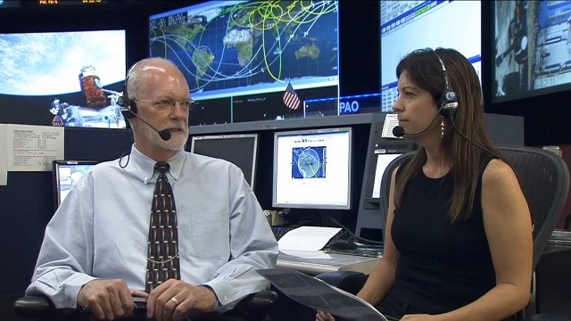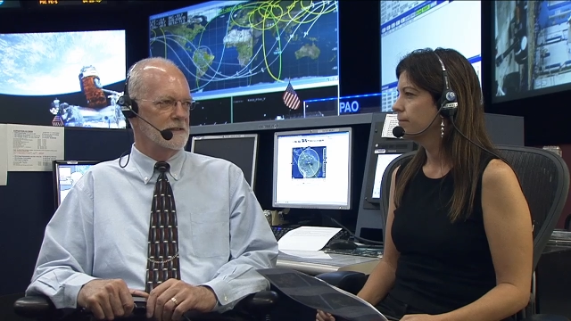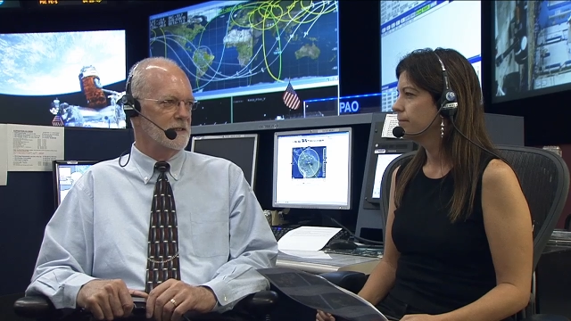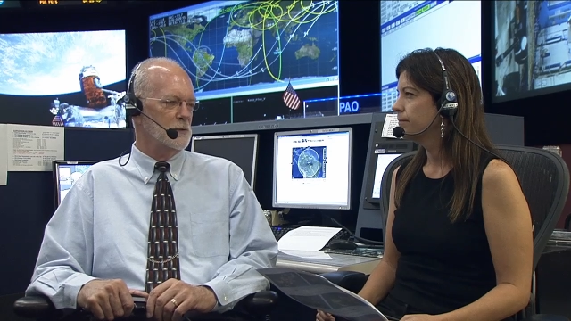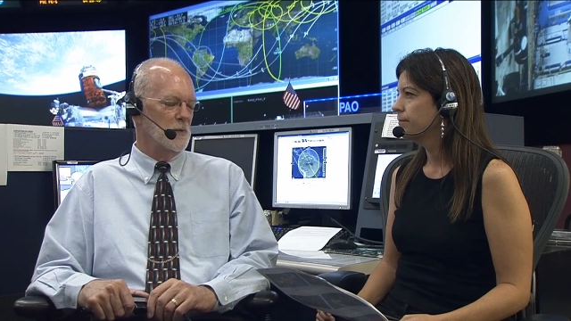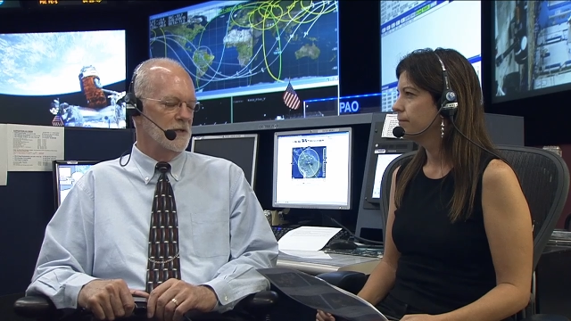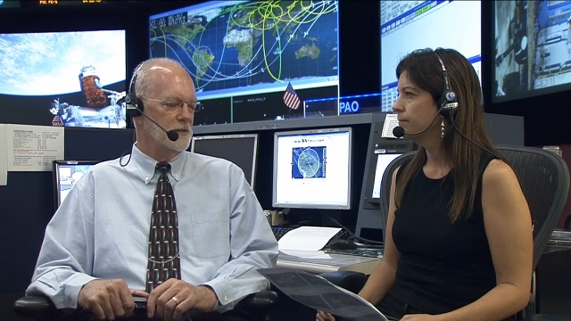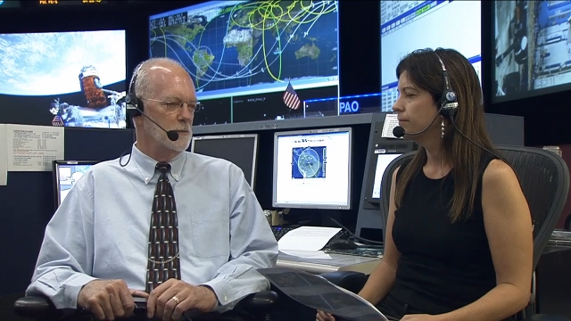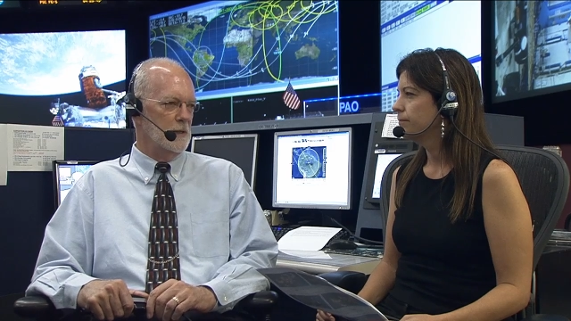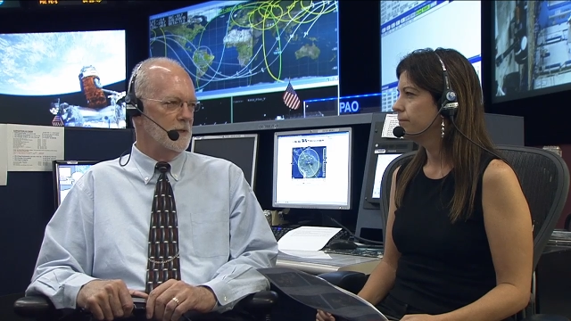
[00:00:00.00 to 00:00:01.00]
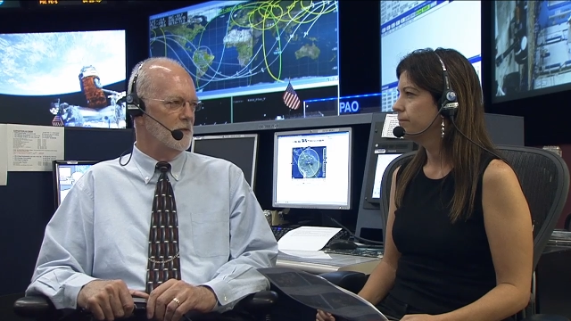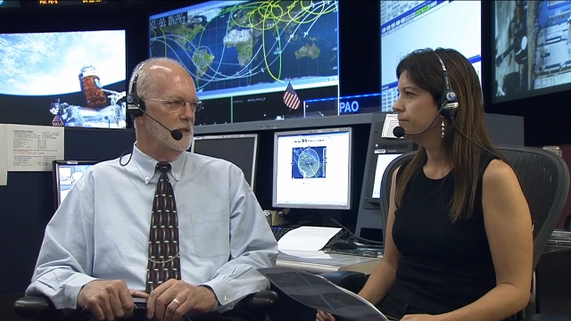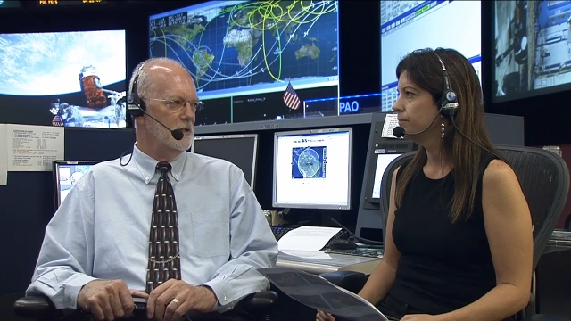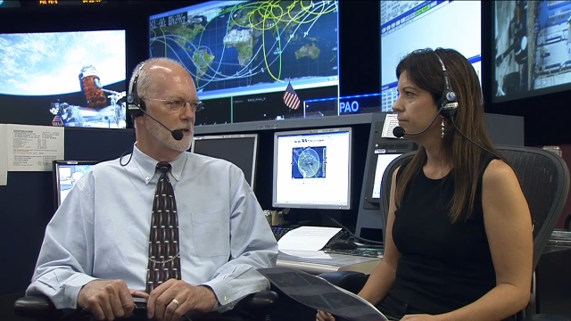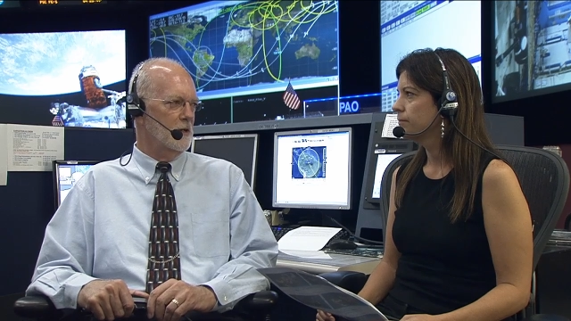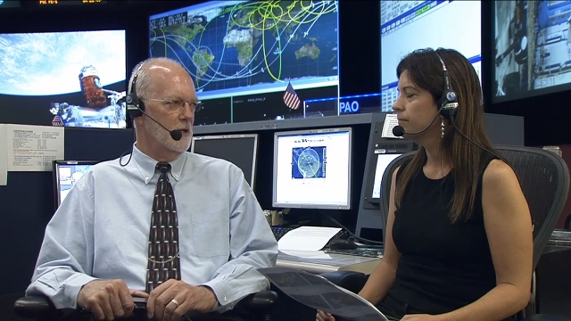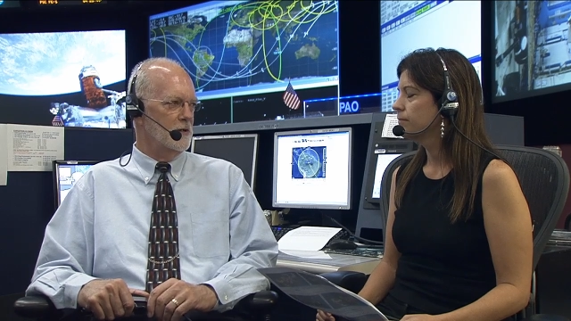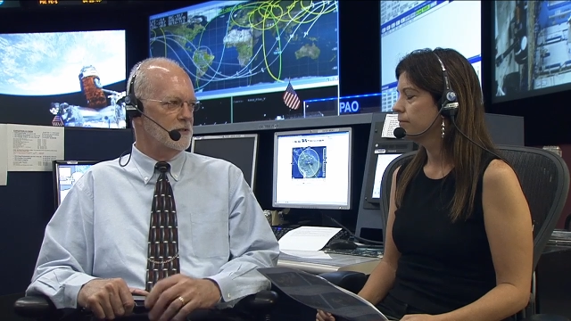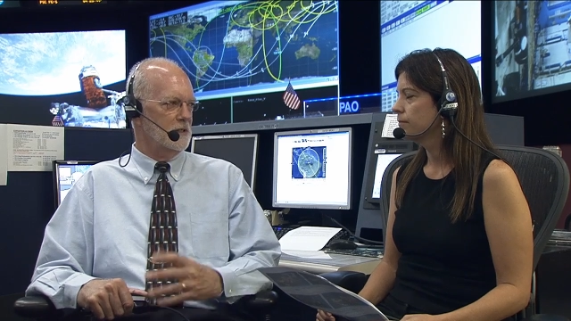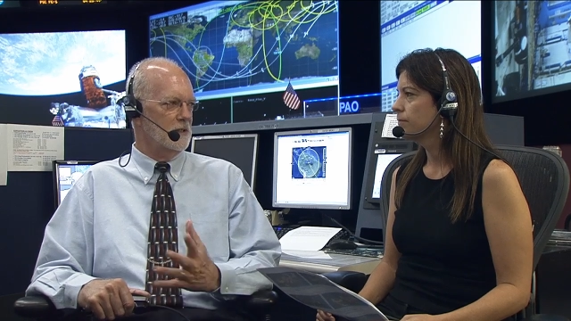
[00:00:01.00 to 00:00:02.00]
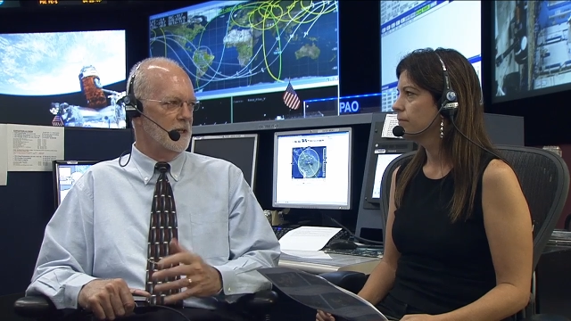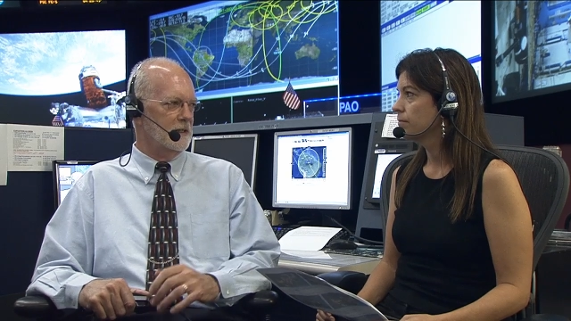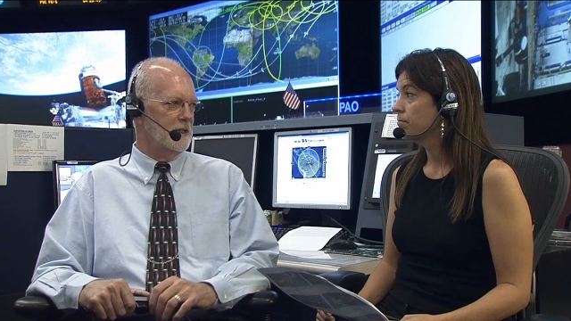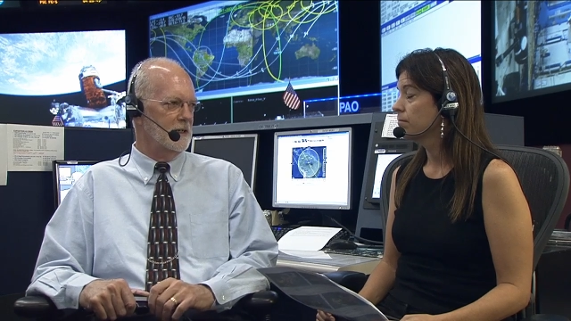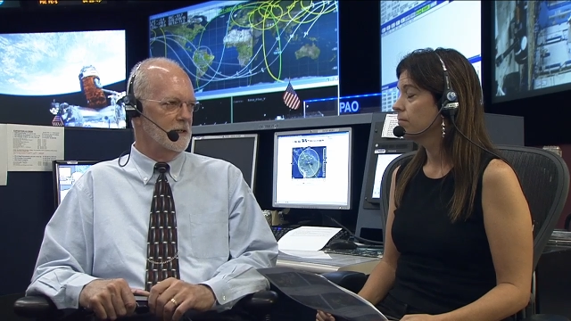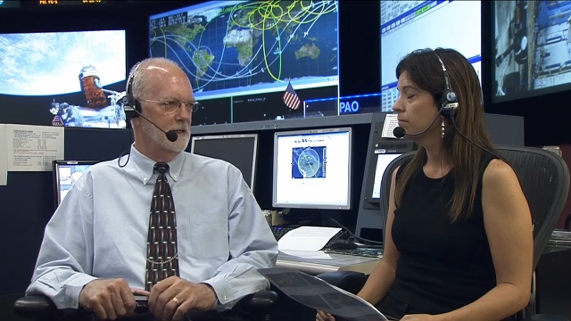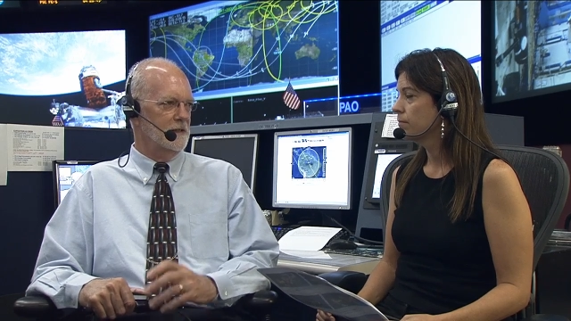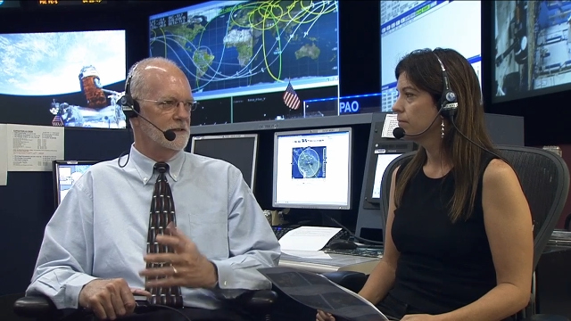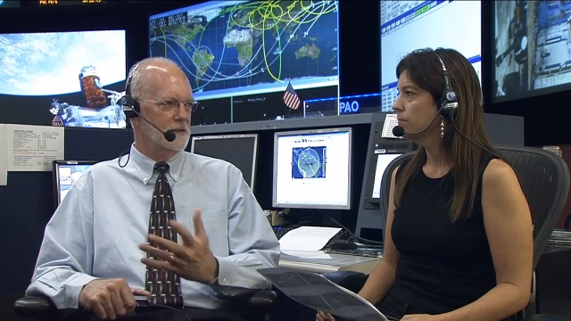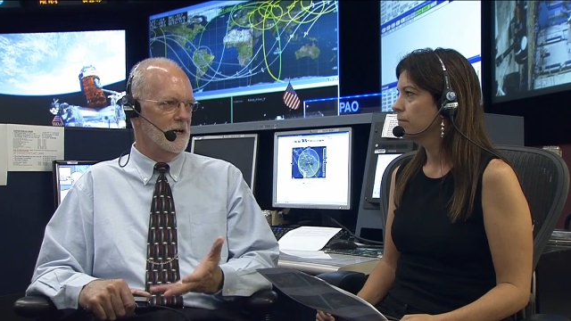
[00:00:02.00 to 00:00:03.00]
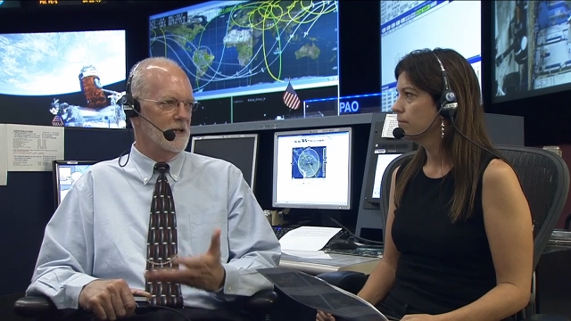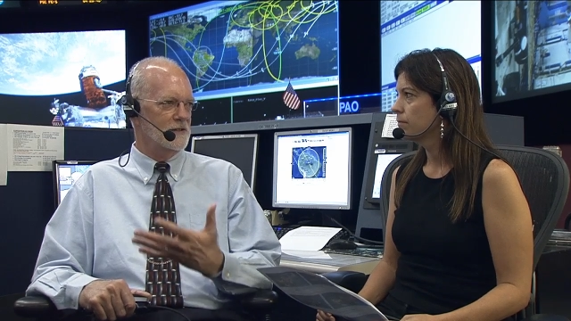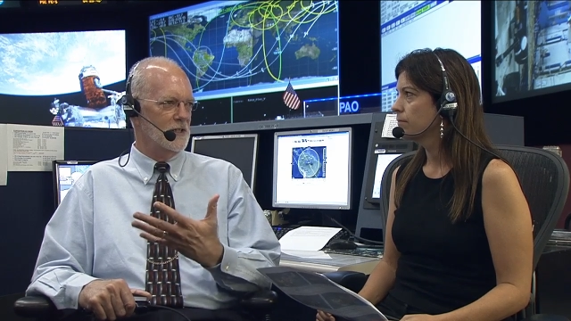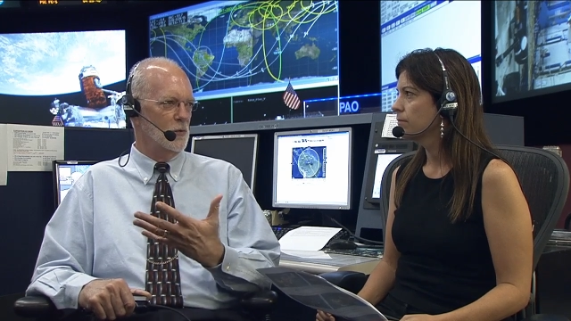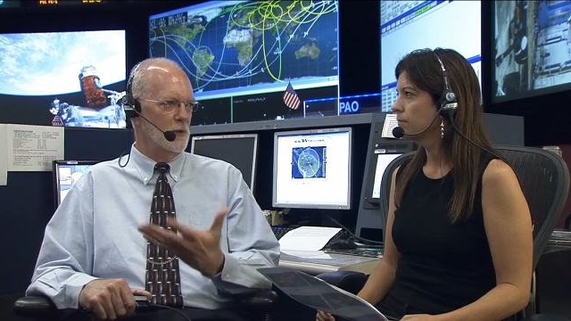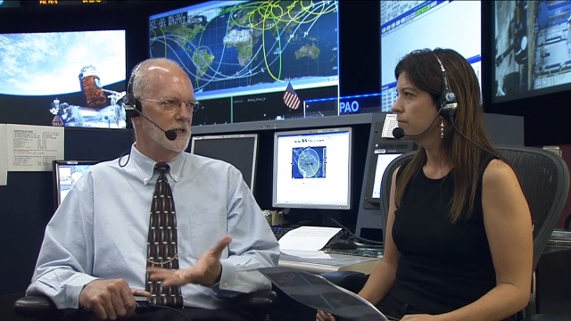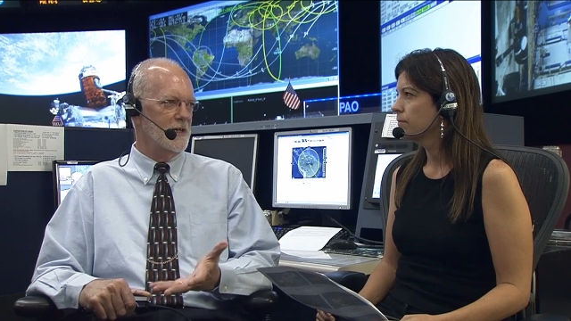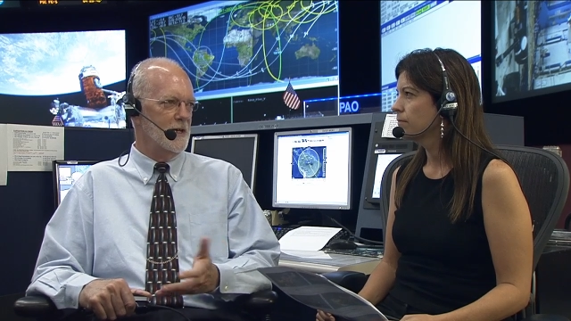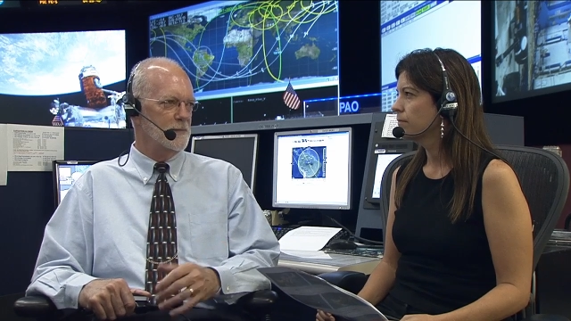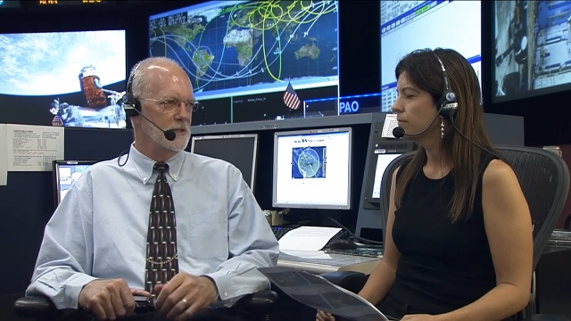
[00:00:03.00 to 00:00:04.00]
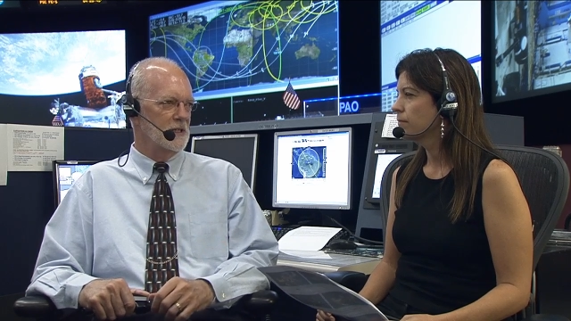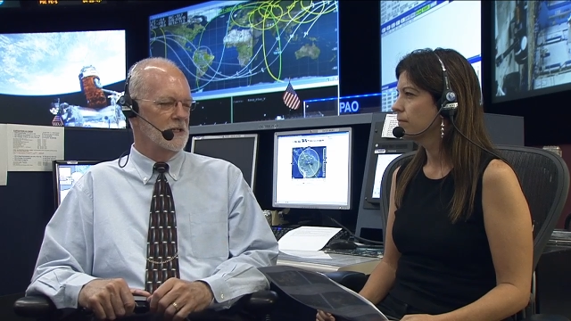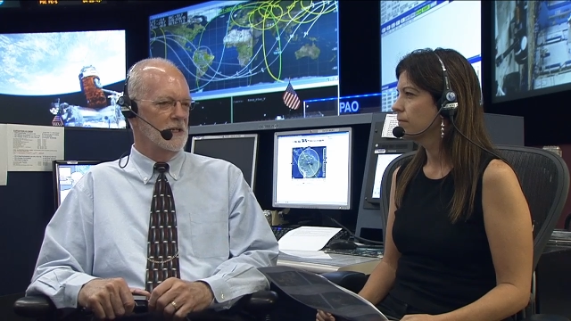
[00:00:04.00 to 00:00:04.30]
Speaker 1: six months and maybe even longer to allow us to collect data on Scott as he readapts